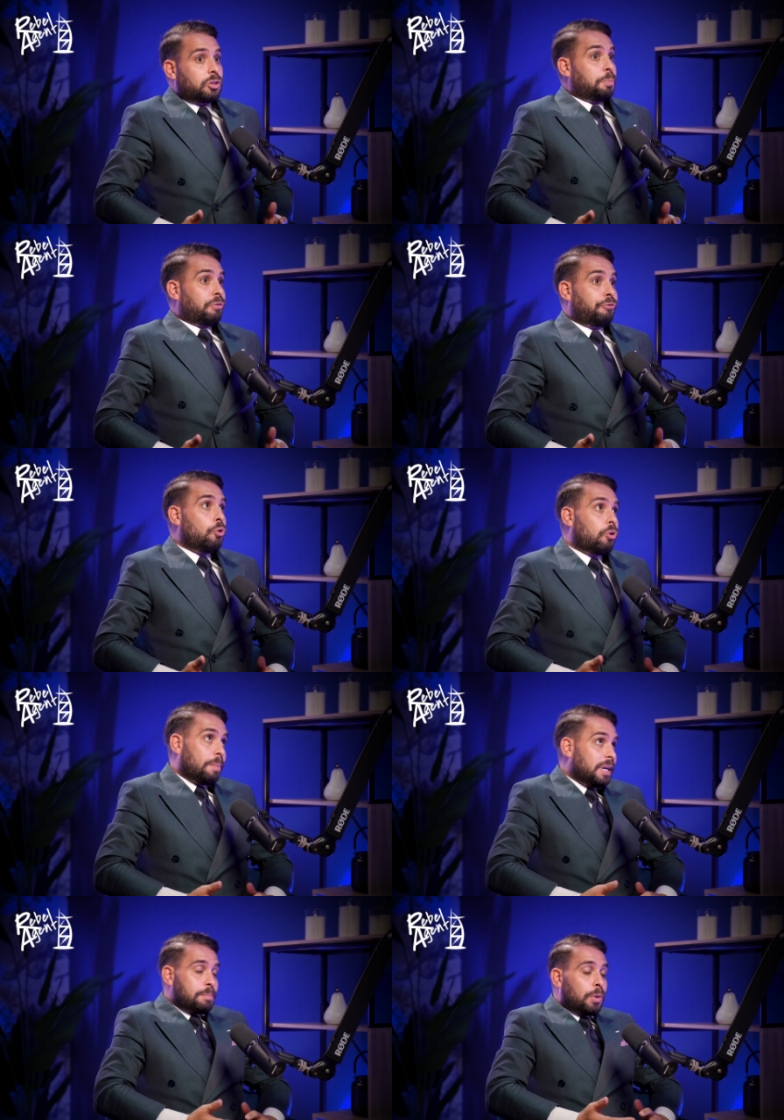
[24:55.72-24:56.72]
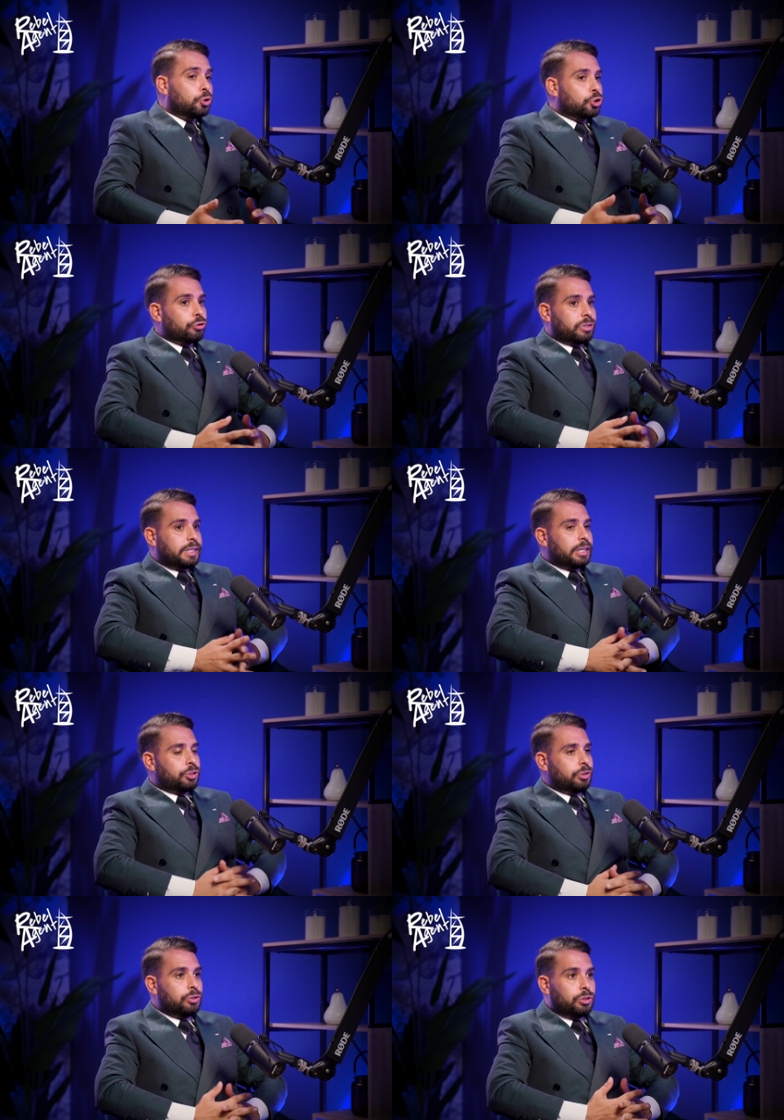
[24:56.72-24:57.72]
so before, I mean, in most
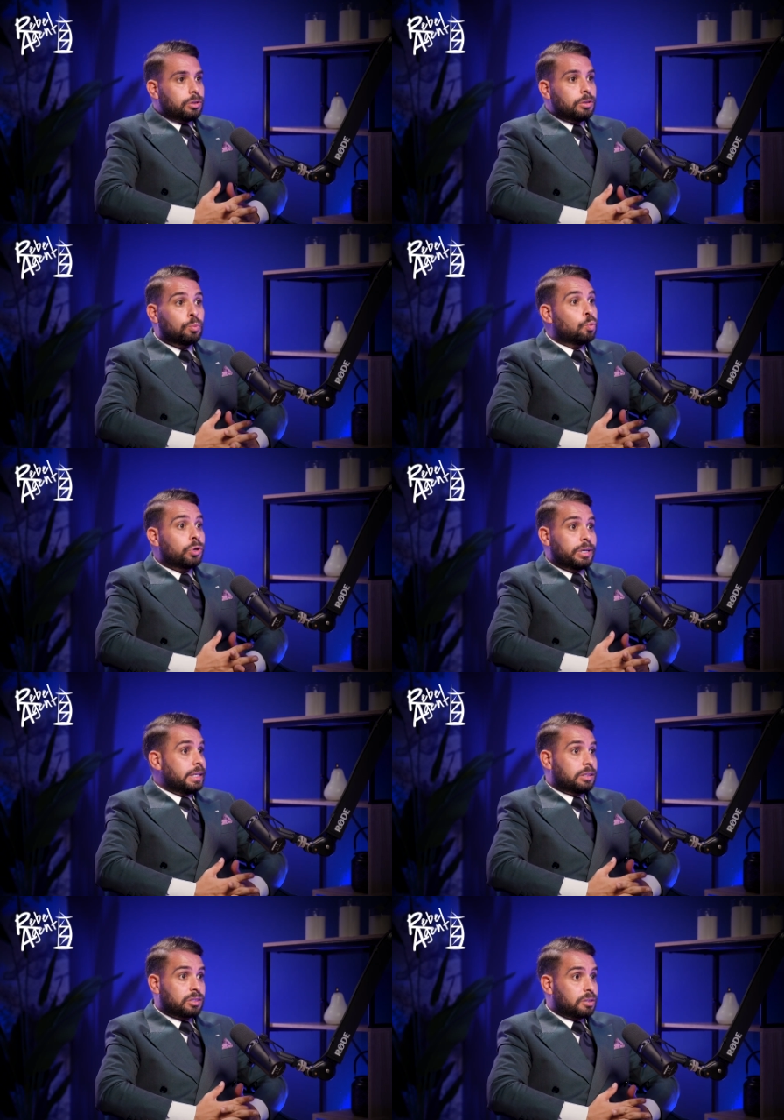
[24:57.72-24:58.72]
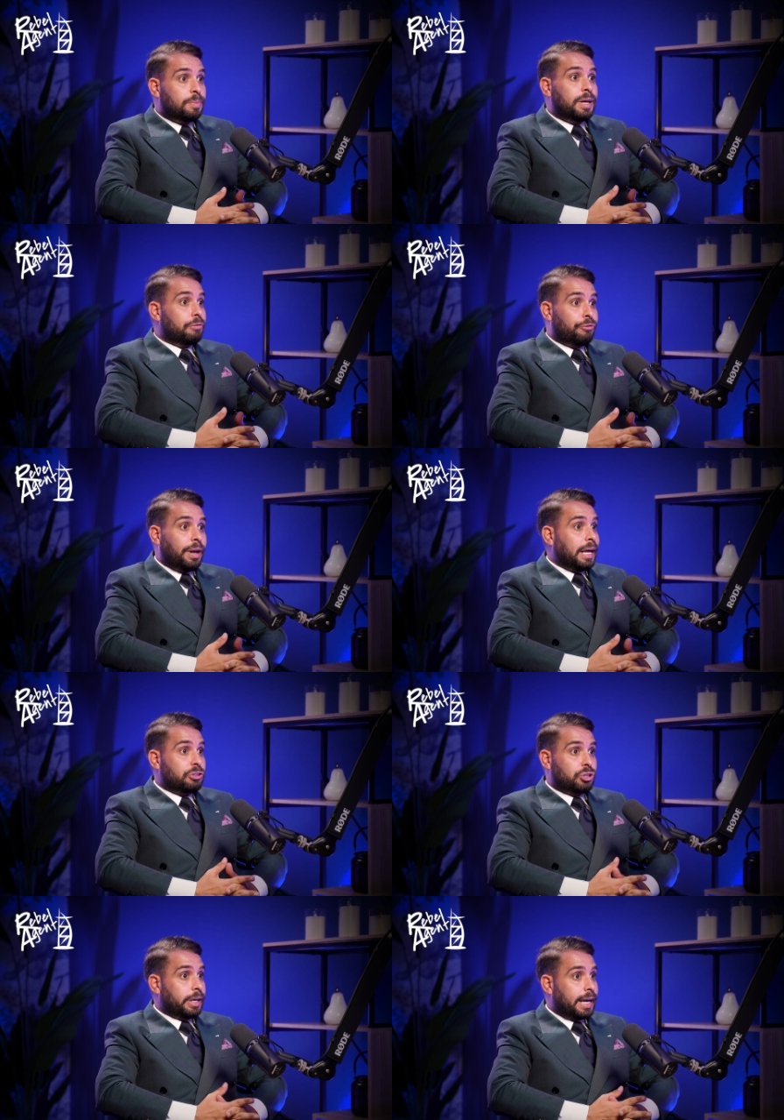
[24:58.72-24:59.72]
jurisdictions, you wouldn't need to submit
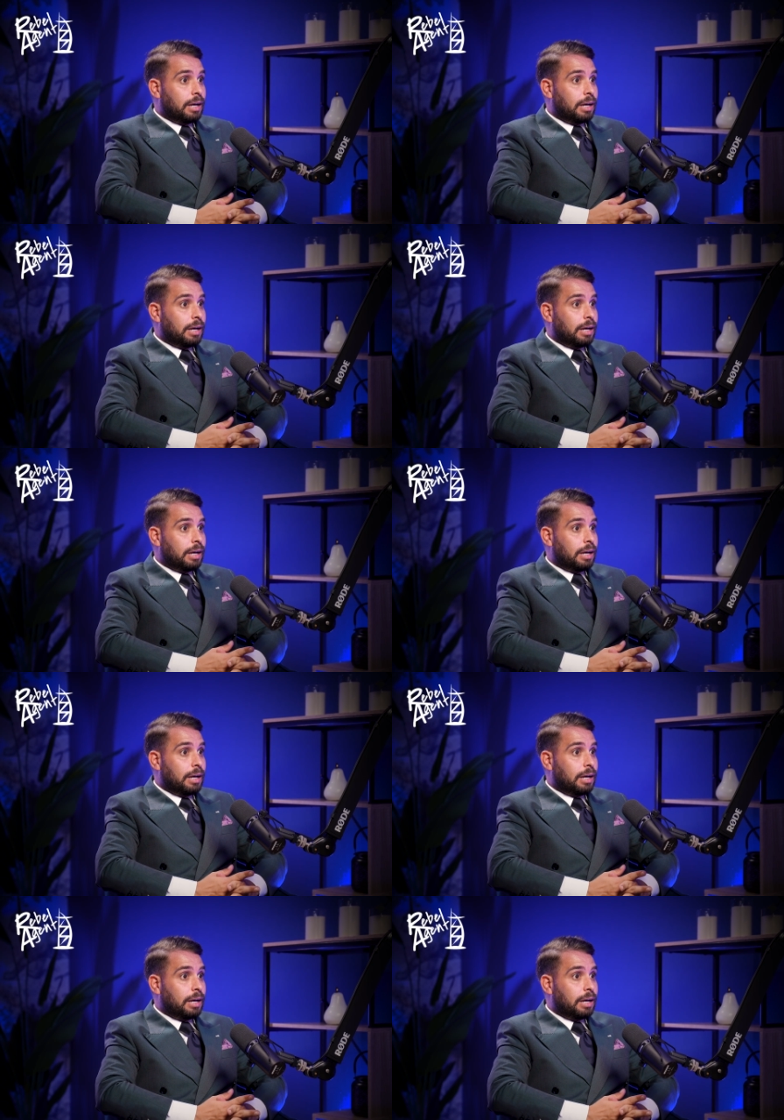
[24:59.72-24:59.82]
financial